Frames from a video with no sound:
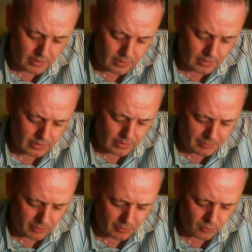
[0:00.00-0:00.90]

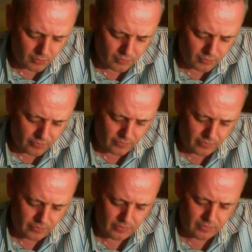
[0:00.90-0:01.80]
leaper author,
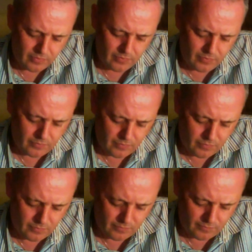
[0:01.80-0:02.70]

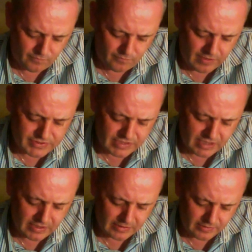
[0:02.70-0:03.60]
fierce
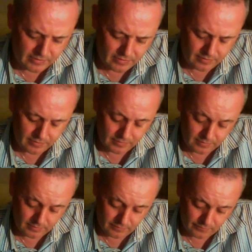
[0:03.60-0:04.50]
Sagan,
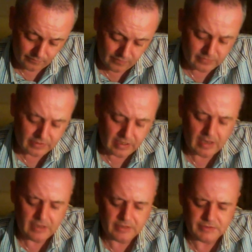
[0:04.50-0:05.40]
field
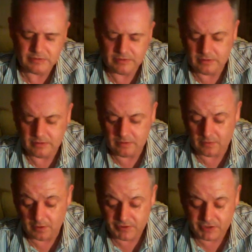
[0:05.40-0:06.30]
gaze,
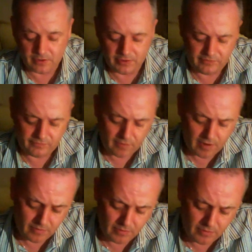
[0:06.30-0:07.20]
thy tiny
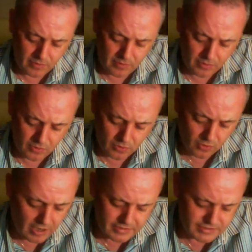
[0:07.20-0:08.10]
frown, hug
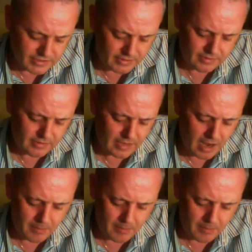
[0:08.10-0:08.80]
acting, nah.